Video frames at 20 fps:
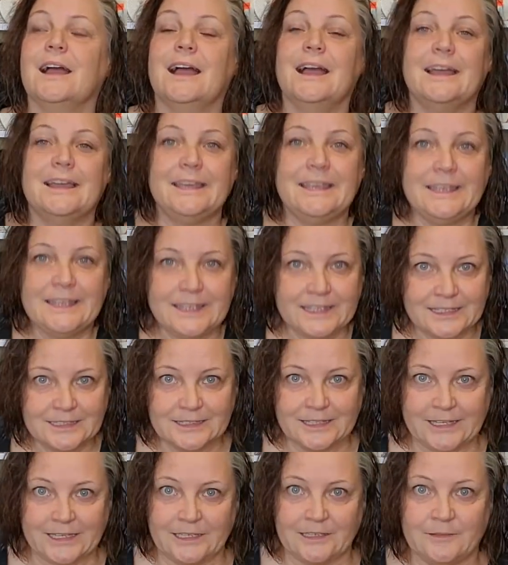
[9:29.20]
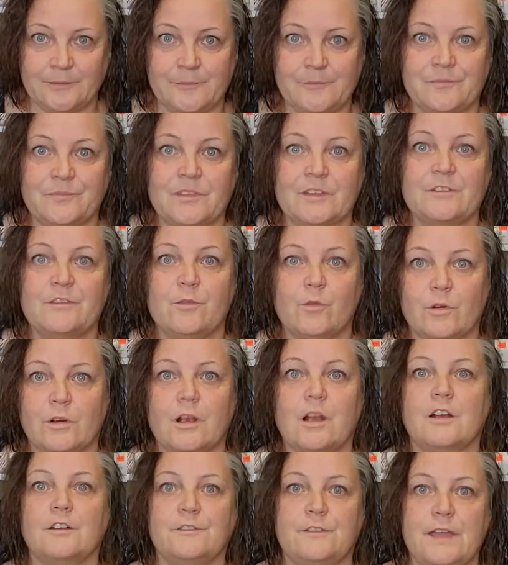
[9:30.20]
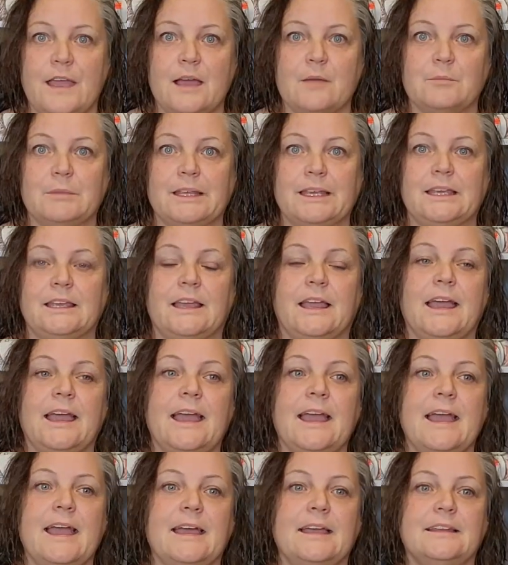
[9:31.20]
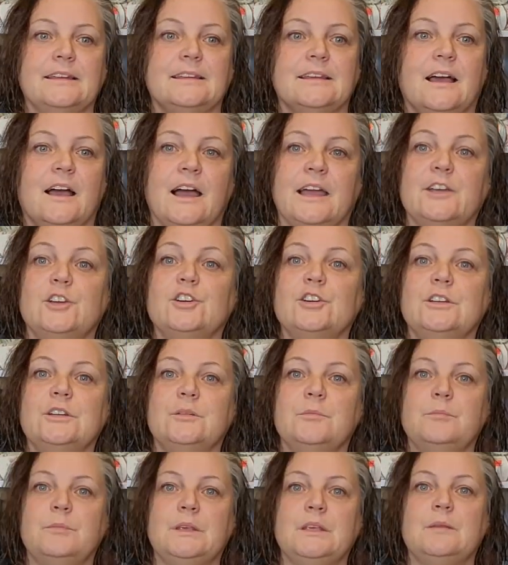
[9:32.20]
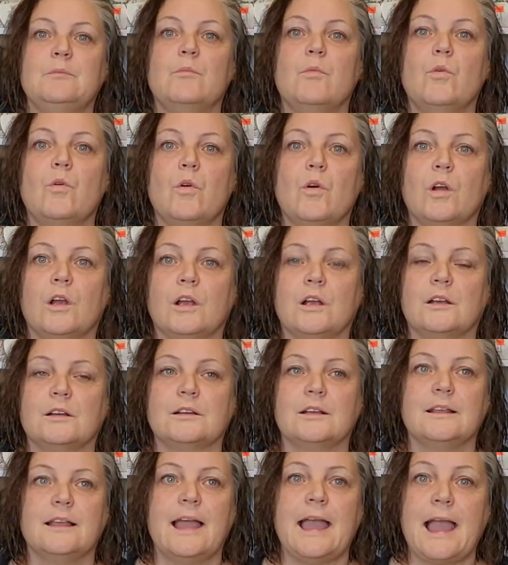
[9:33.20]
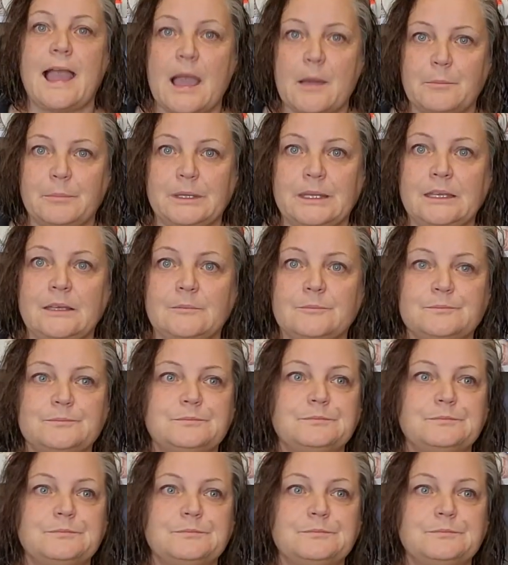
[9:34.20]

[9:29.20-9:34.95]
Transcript: a healing for our family. And I couldn't be more happy.